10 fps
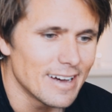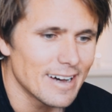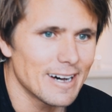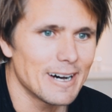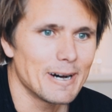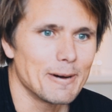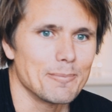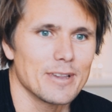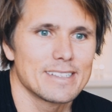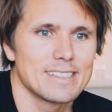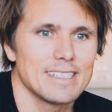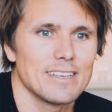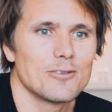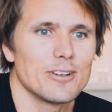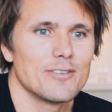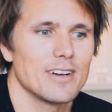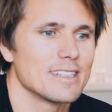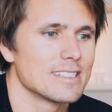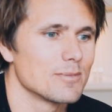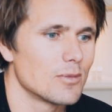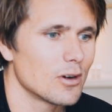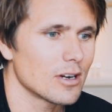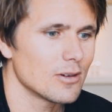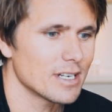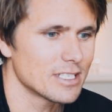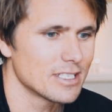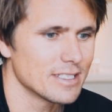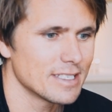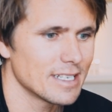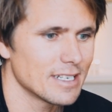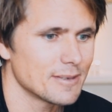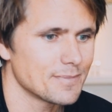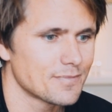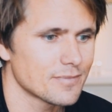Let's see if we find some more questions here.